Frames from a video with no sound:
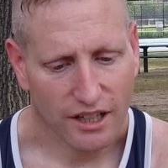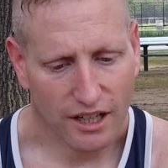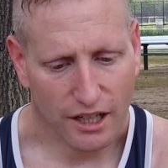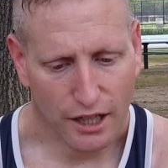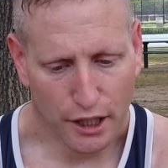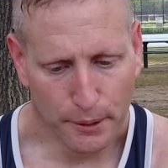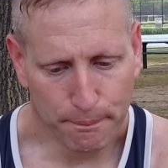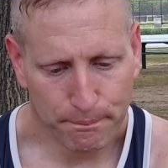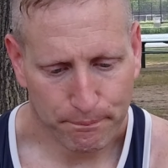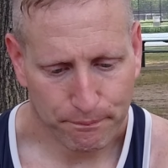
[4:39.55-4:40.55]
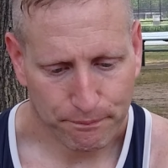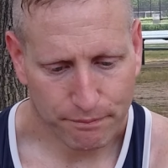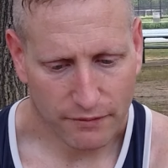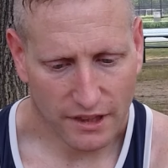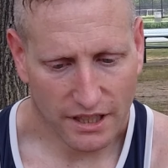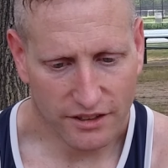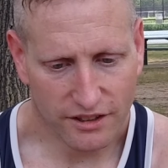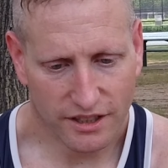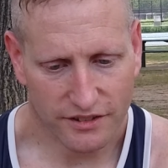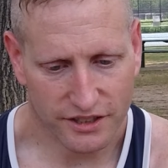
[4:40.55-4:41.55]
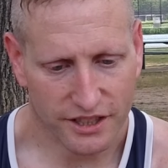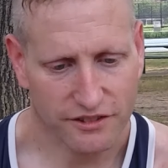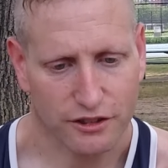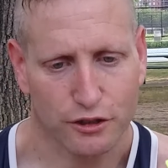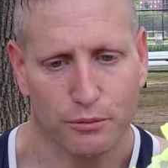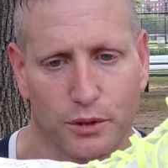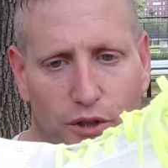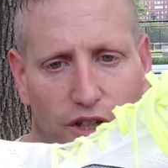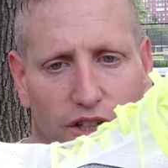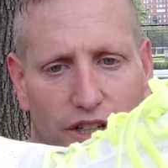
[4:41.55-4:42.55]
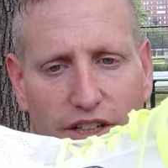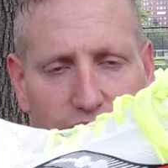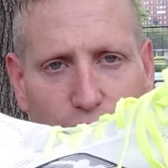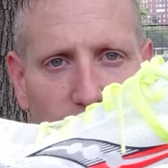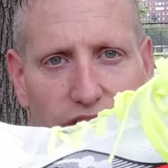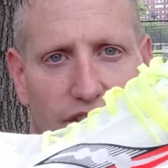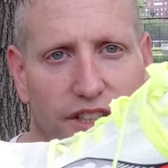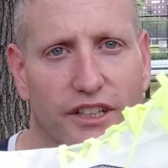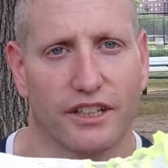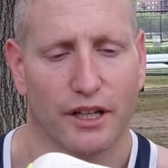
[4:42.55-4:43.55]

because um, it is a little more, it's a rigid.